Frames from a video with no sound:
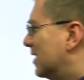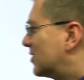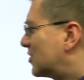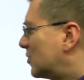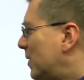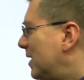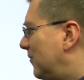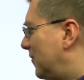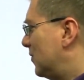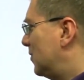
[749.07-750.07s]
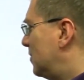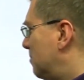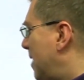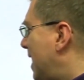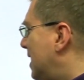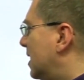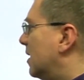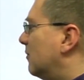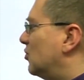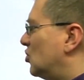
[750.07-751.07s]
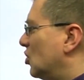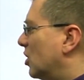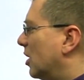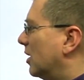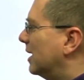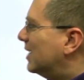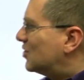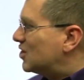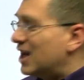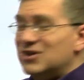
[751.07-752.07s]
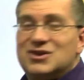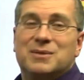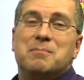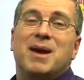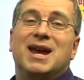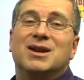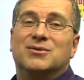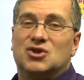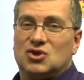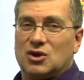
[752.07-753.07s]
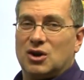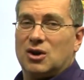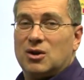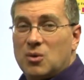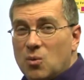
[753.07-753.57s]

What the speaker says: Sweet food made of sugar. It's just made of sugar.